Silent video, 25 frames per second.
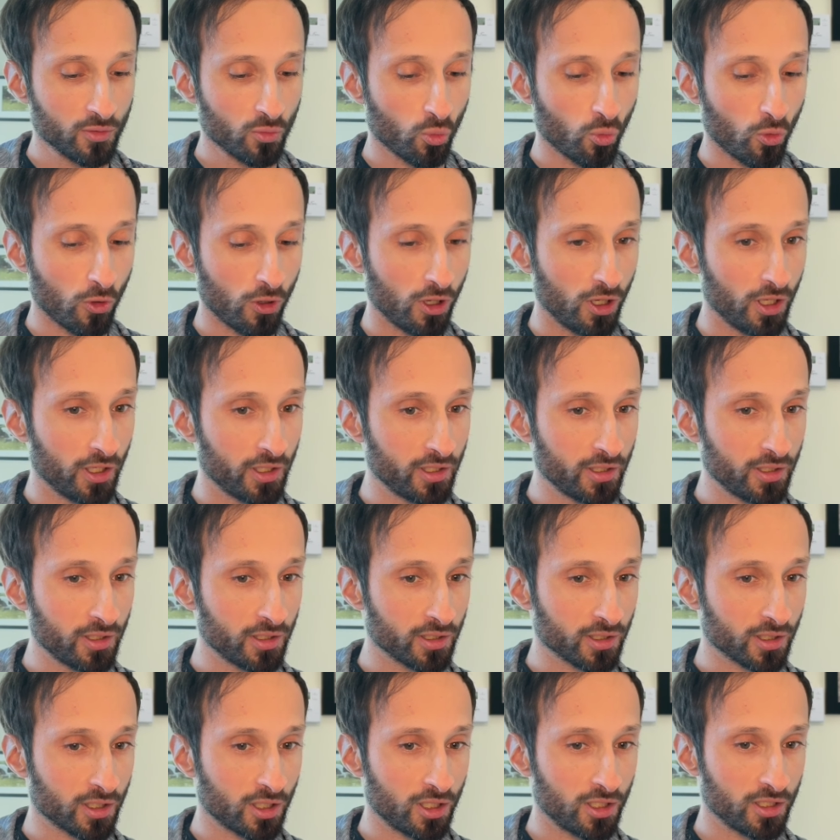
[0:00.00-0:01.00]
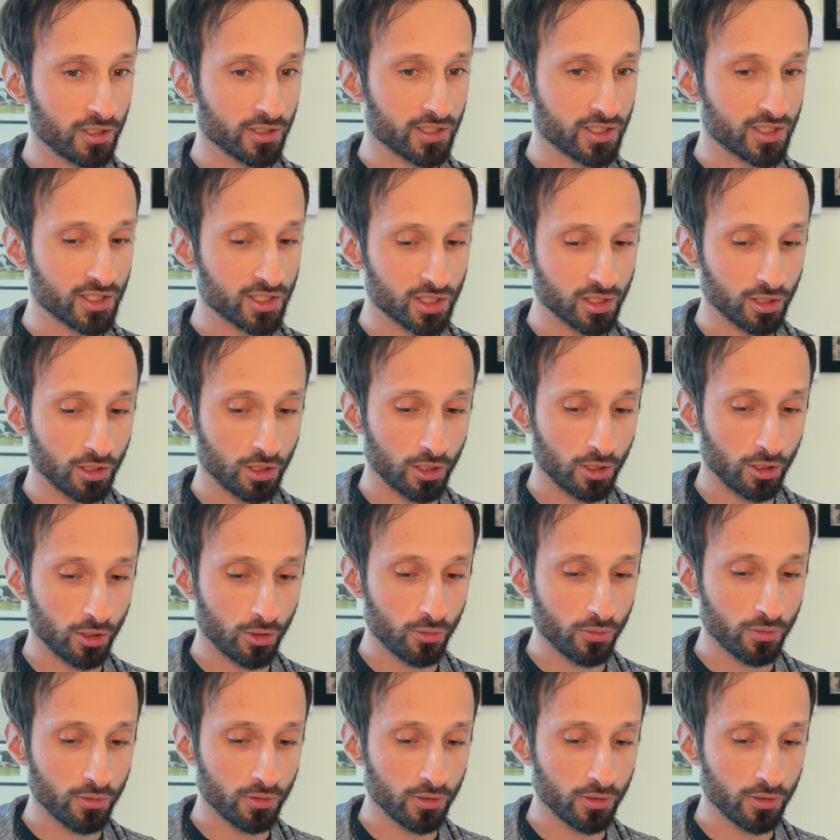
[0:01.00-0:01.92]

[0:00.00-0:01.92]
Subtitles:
one called slow